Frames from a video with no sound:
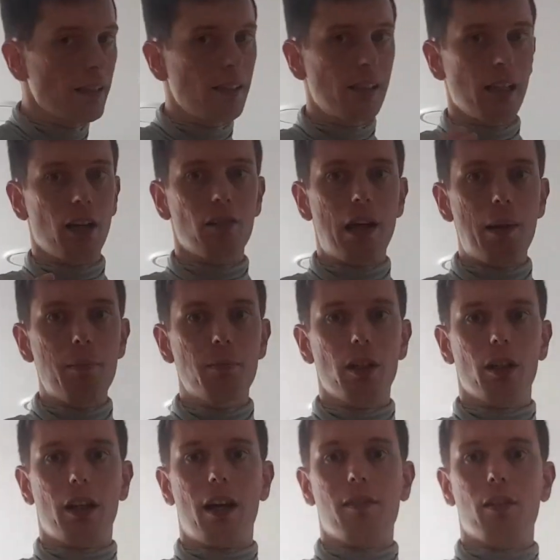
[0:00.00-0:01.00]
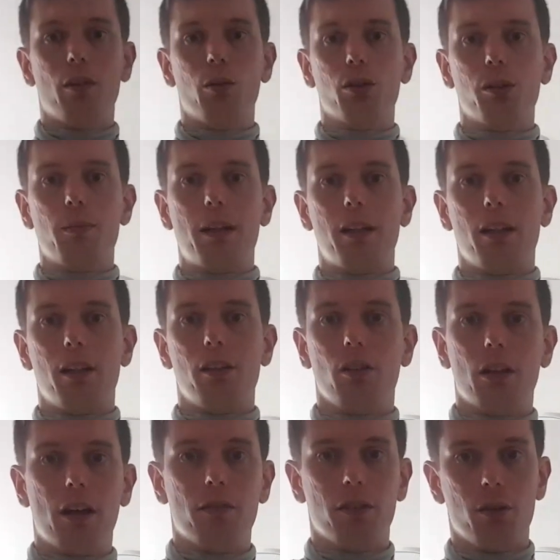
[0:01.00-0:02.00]
CRM, you can have that automated and
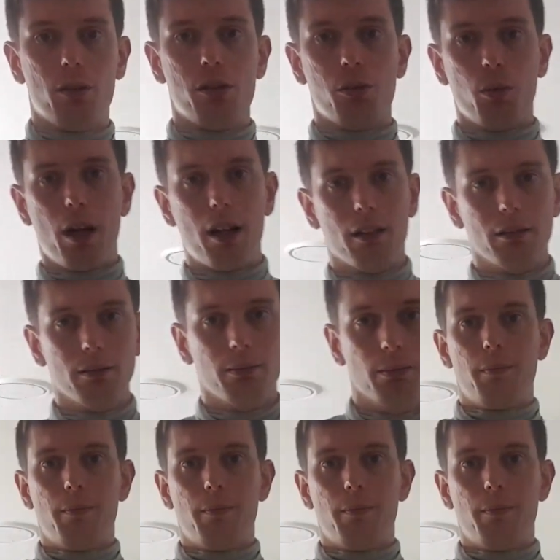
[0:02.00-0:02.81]
do that for you as well.